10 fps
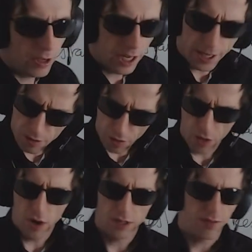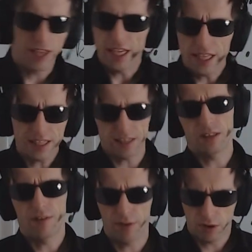of the
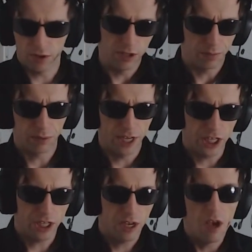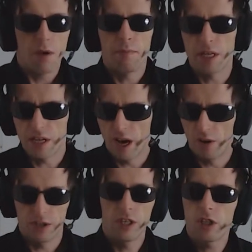easiness of the current operation be
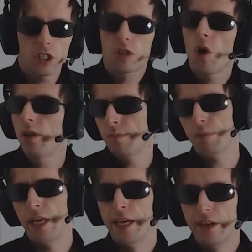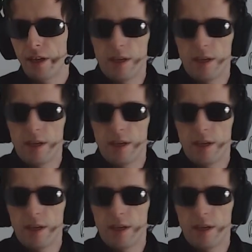known. Just contemplate.